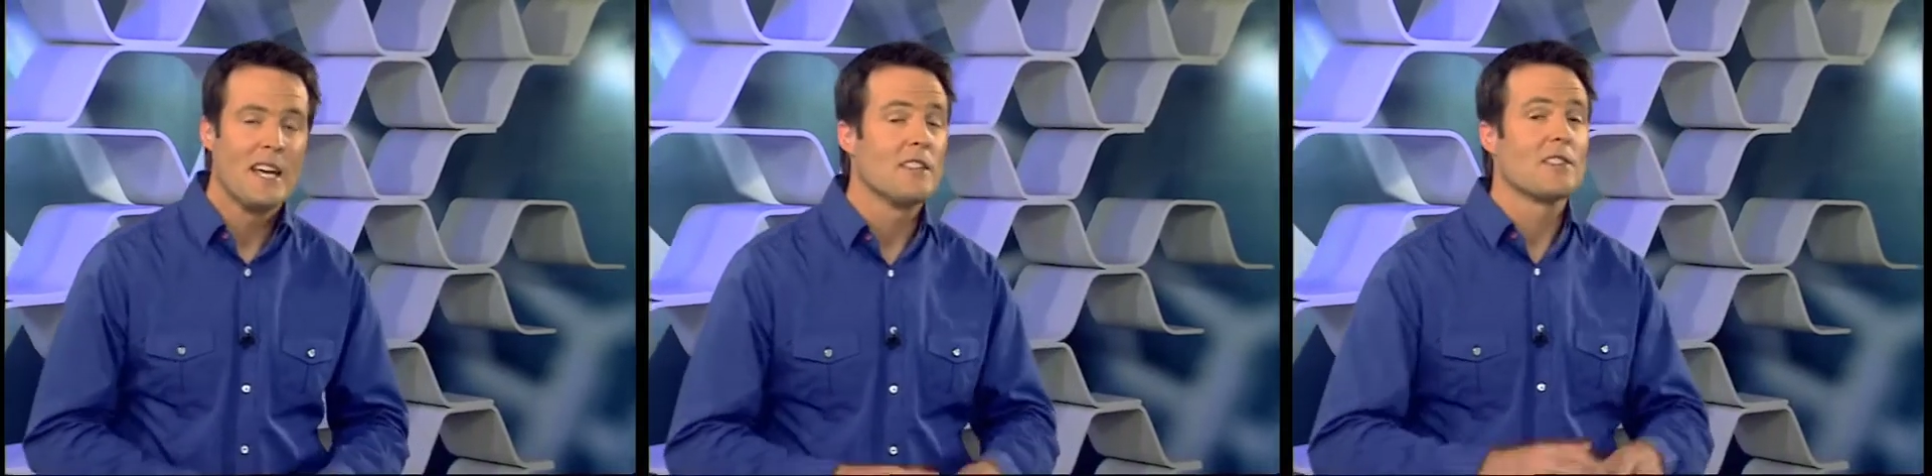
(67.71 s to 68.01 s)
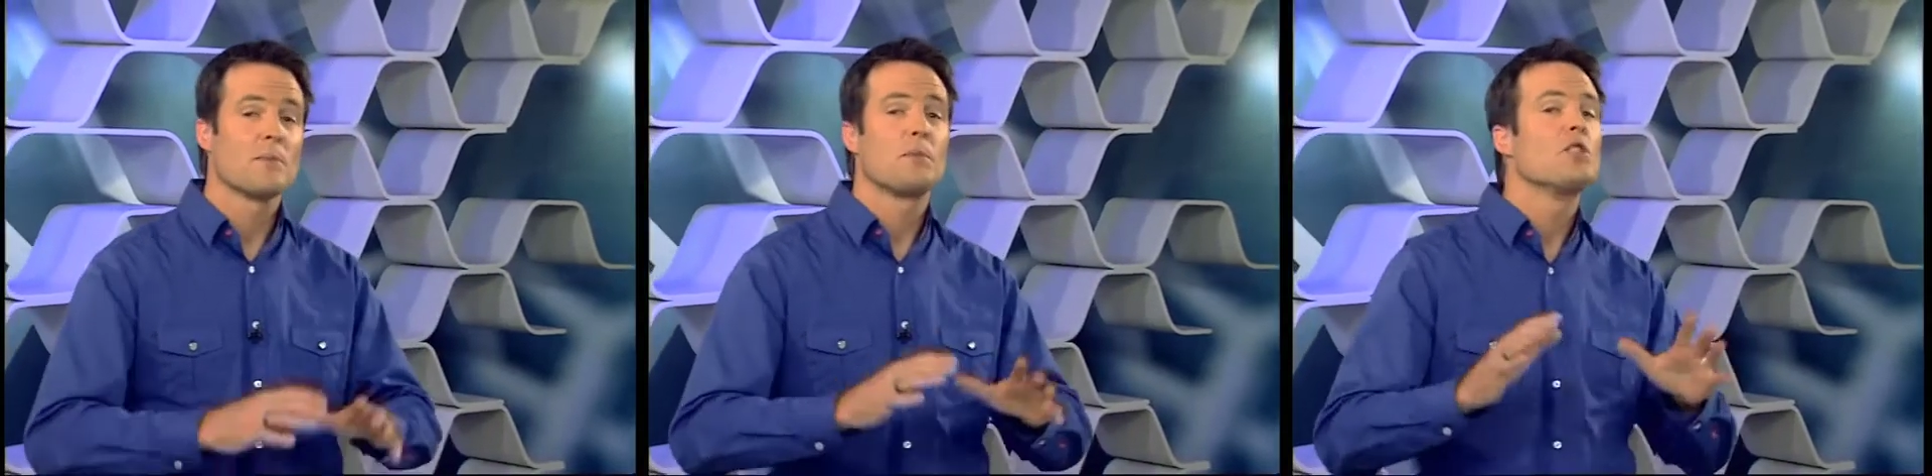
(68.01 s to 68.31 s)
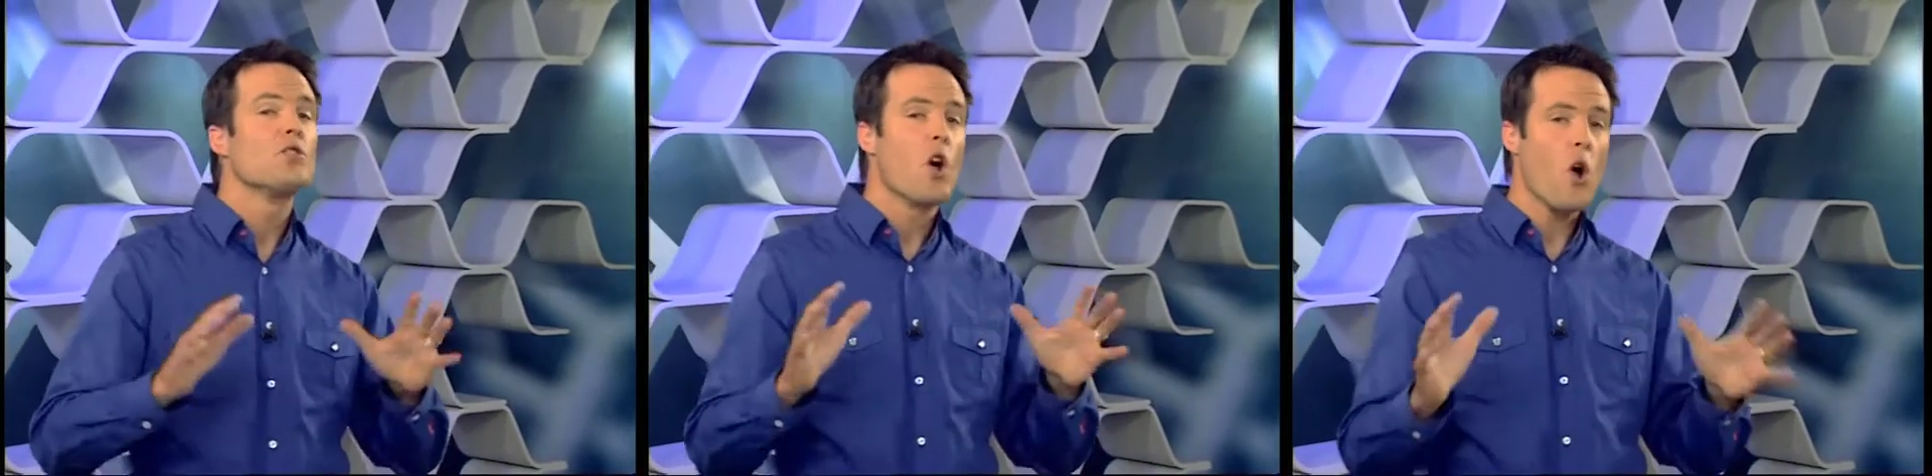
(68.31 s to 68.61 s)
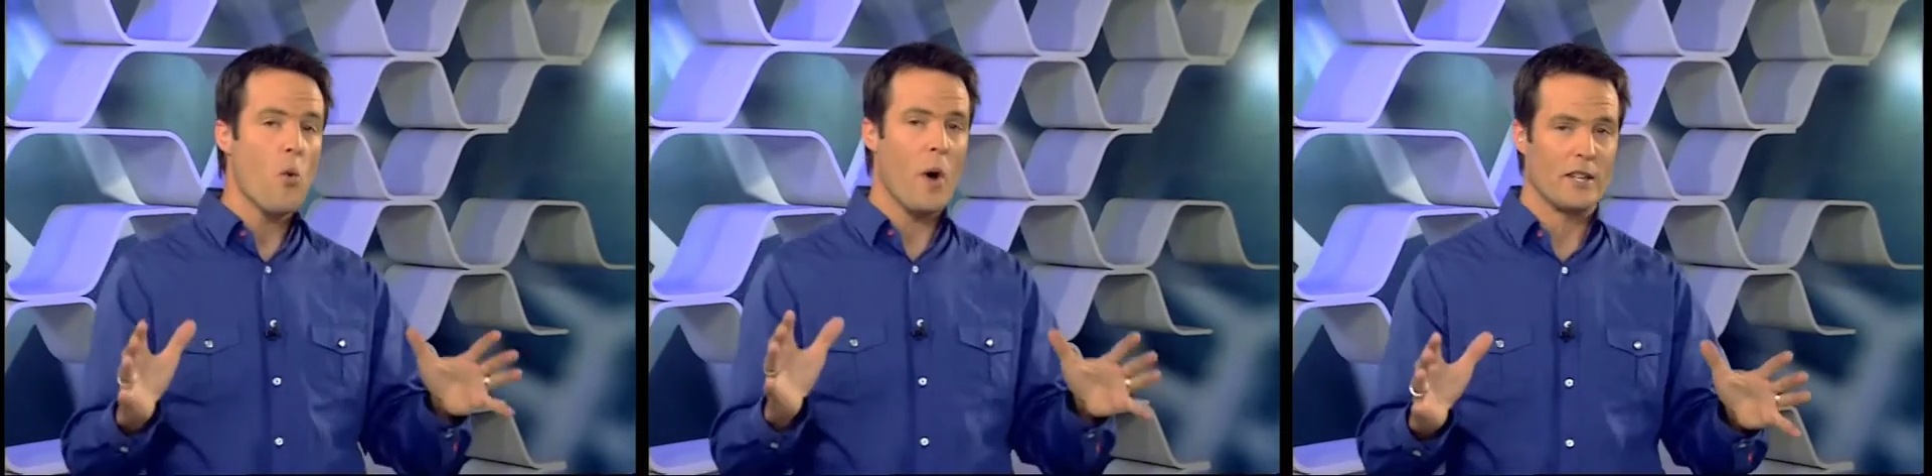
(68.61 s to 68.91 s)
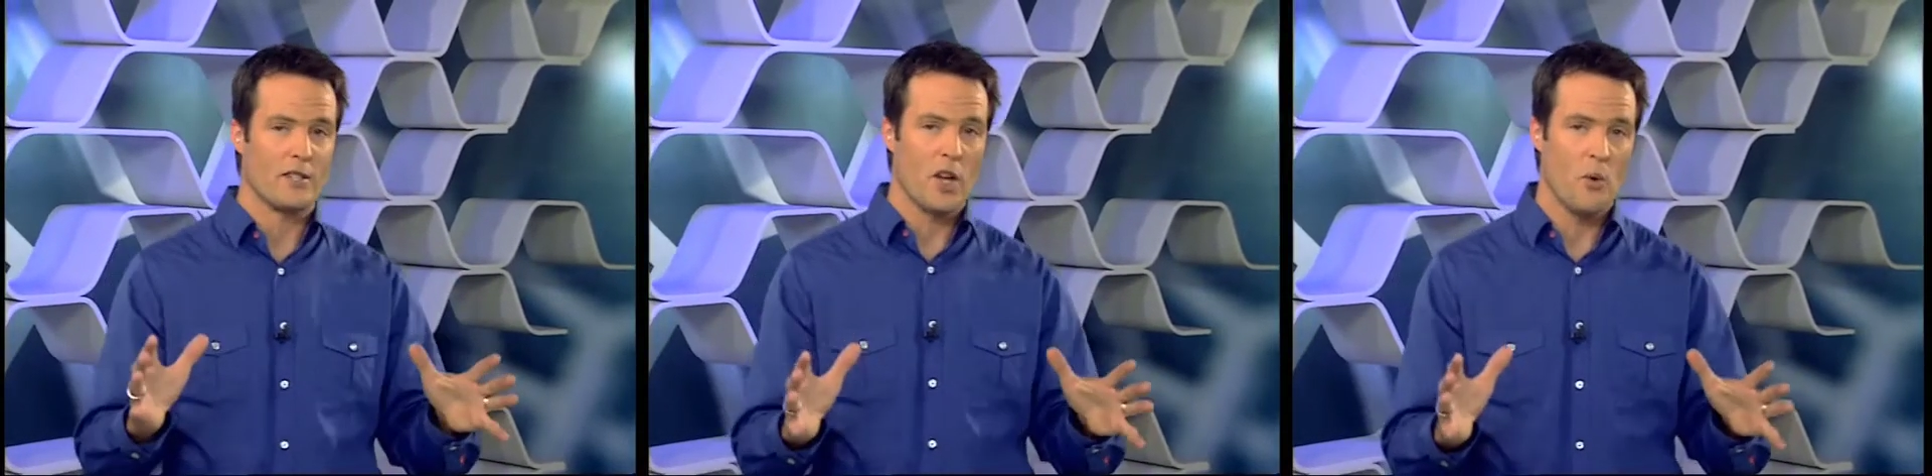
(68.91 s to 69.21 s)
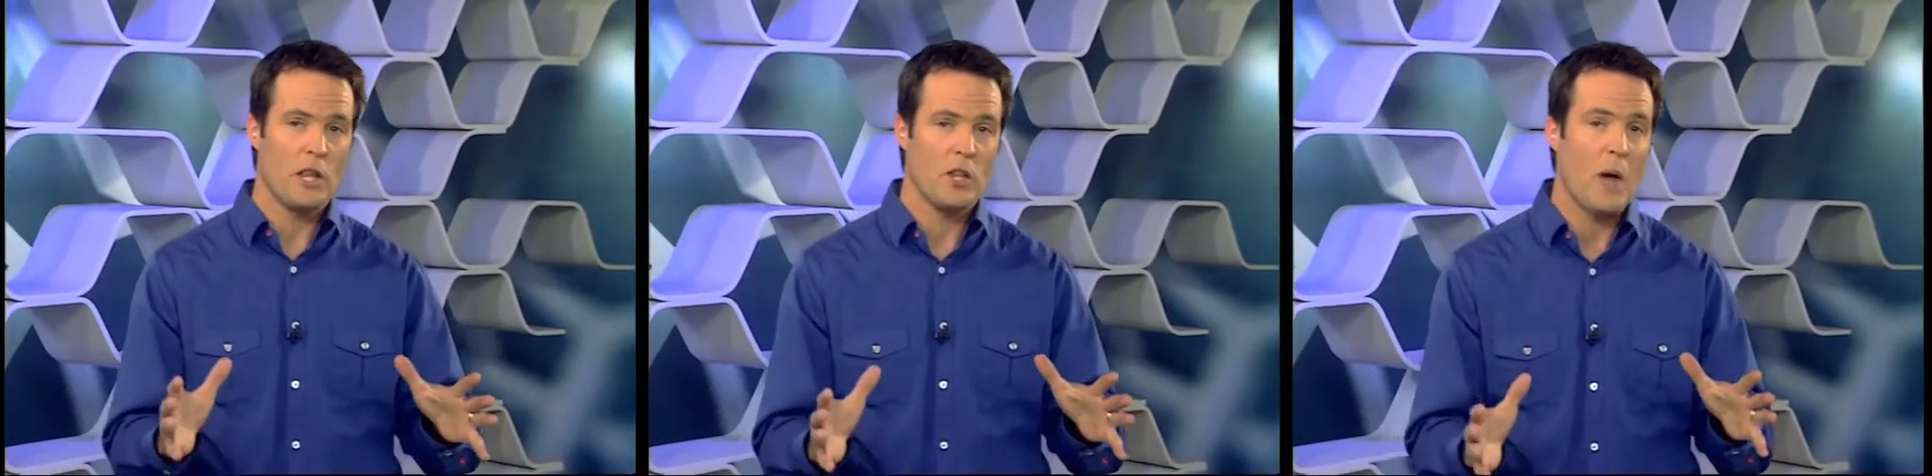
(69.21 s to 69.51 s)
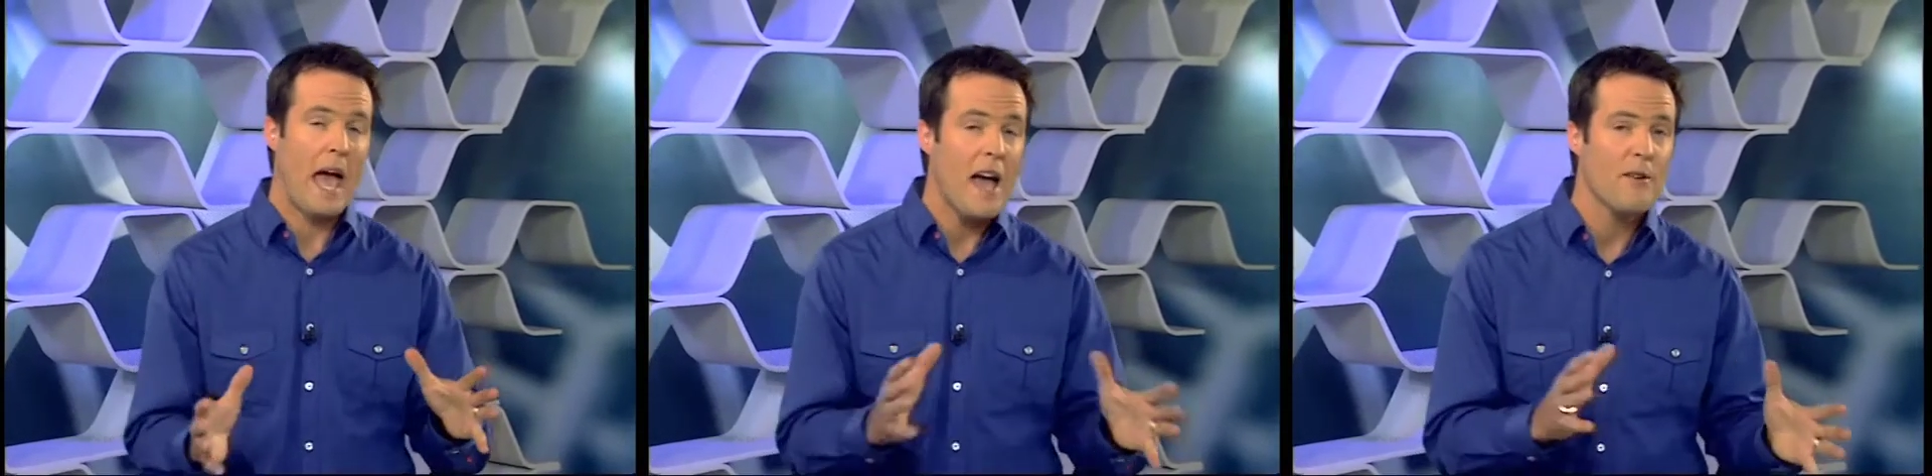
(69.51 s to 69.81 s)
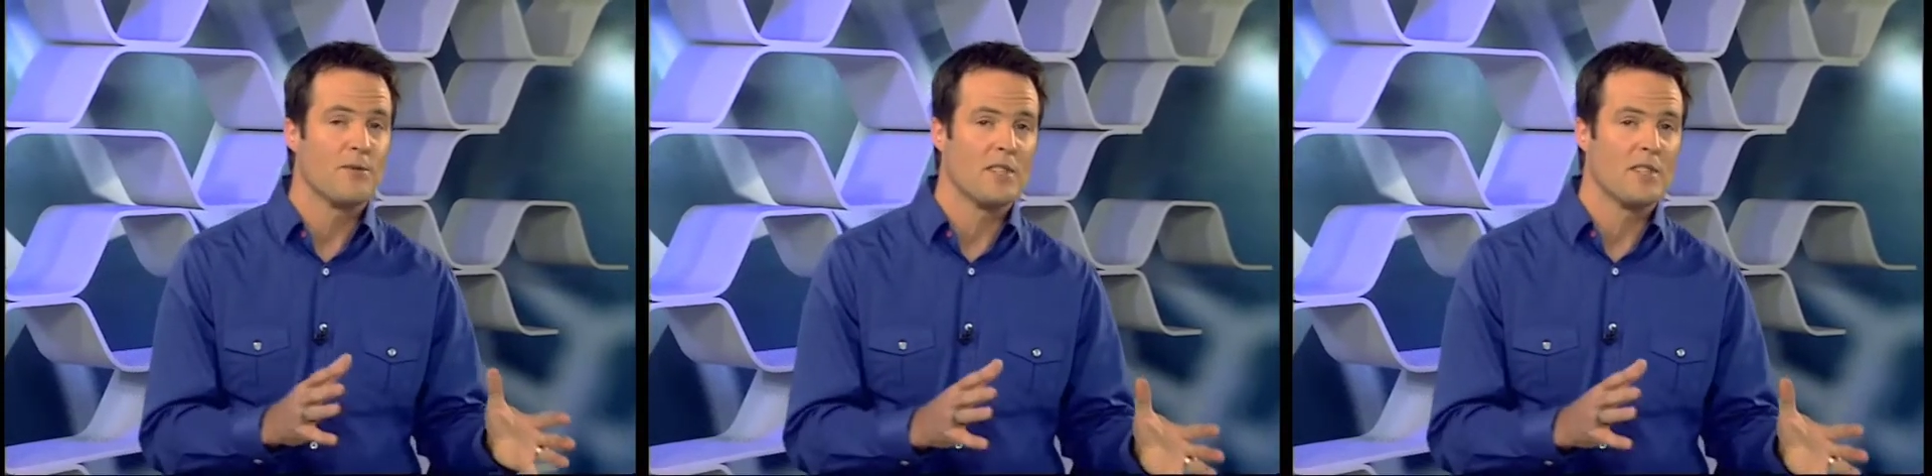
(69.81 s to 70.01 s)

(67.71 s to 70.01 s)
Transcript: there's simply no way to know whether you have